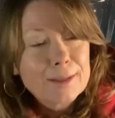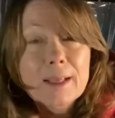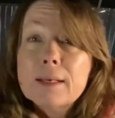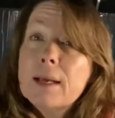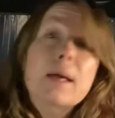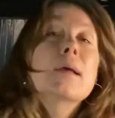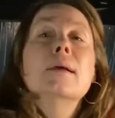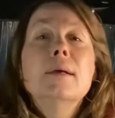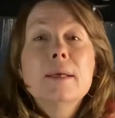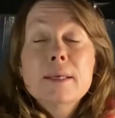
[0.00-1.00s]
That guy,
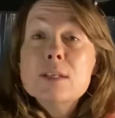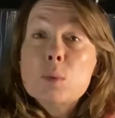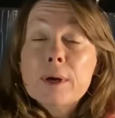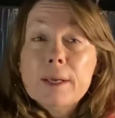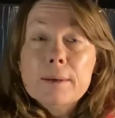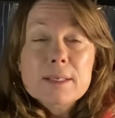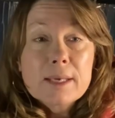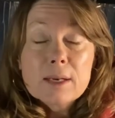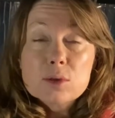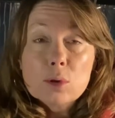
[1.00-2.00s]
he's working. He's
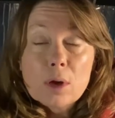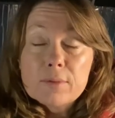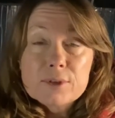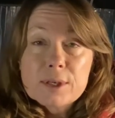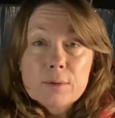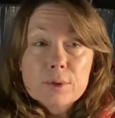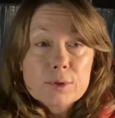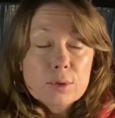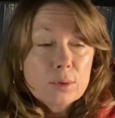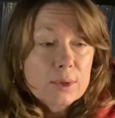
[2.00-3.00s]
got his whole office down there,
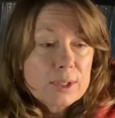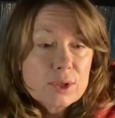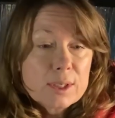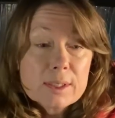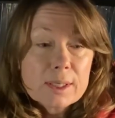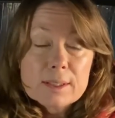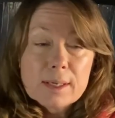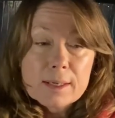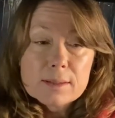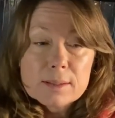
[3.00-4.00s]
so he's content.